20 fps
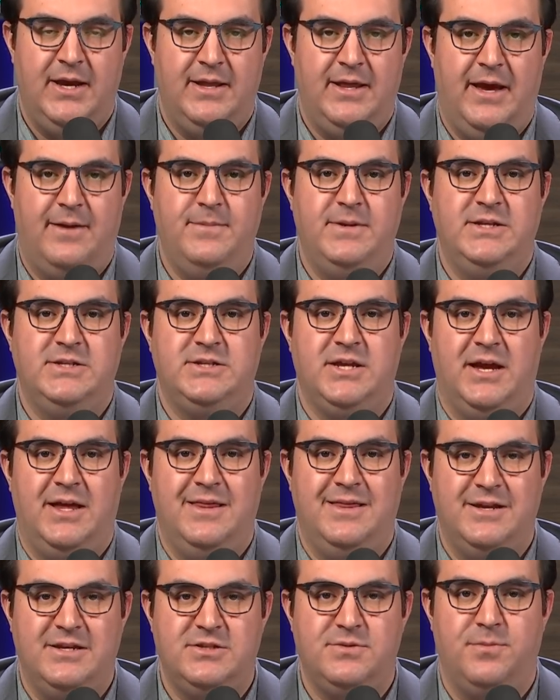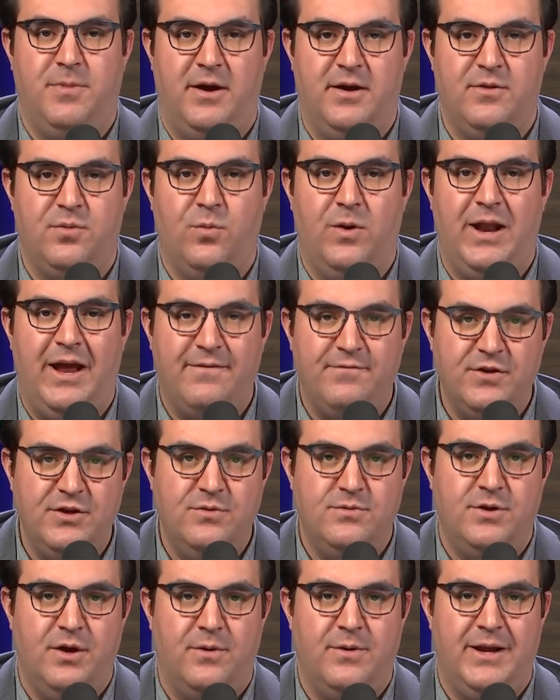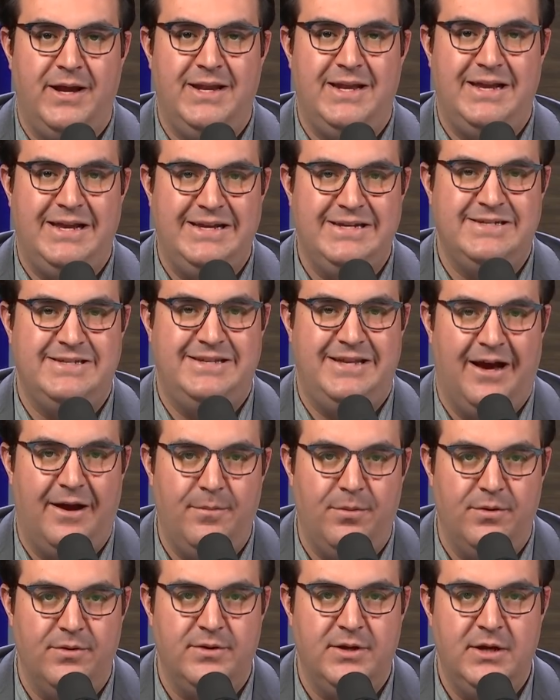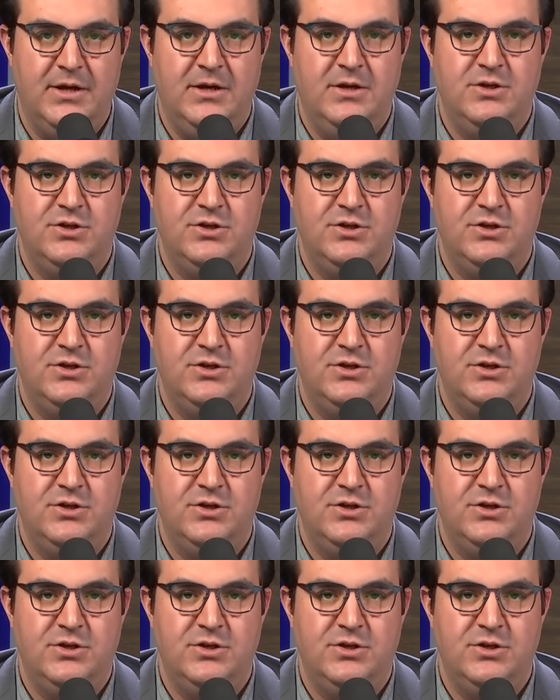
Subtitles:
That means this month, whatever you donate is doubled.